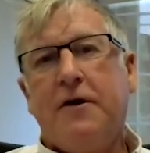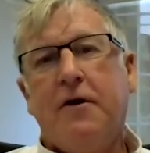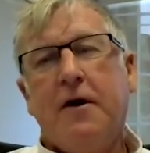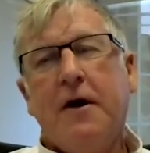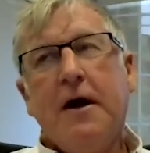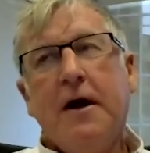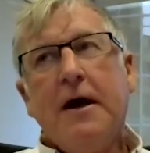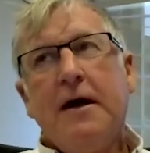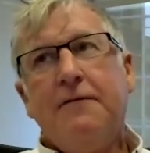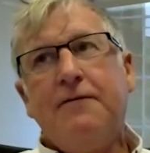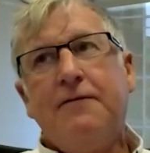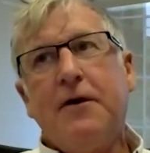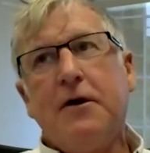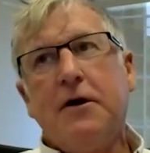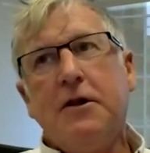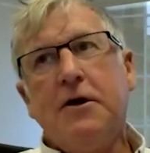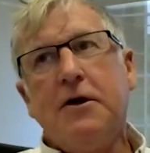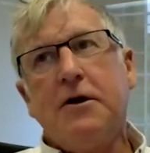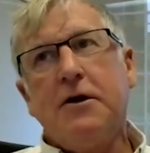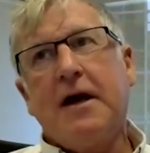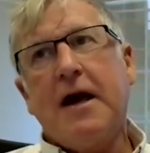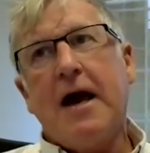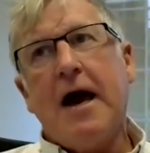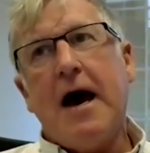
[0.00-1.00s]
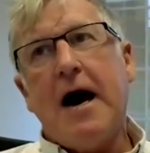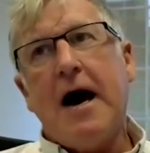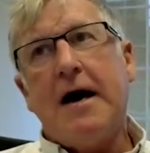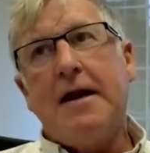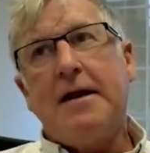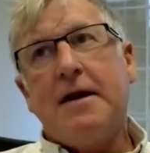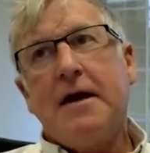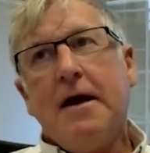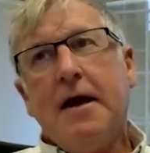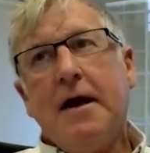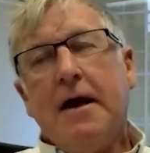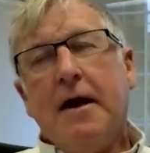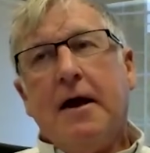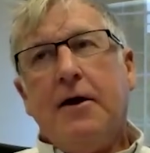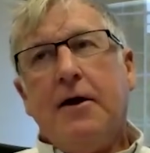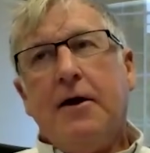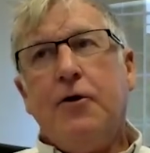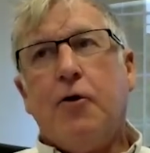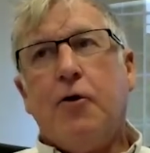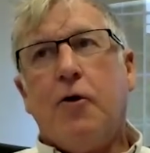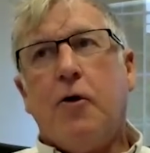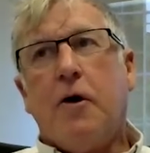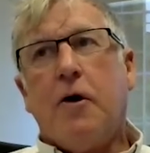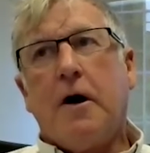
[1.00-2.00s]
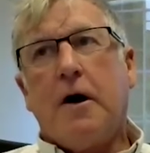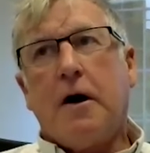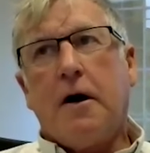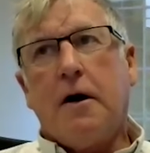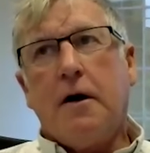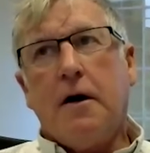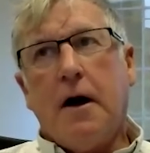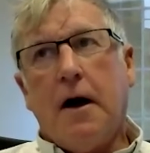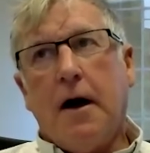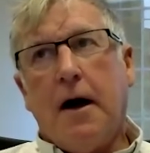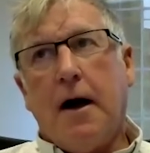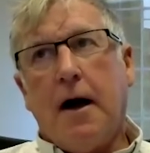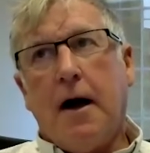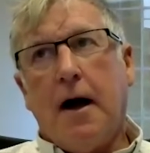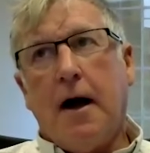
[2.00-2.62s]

If you look at your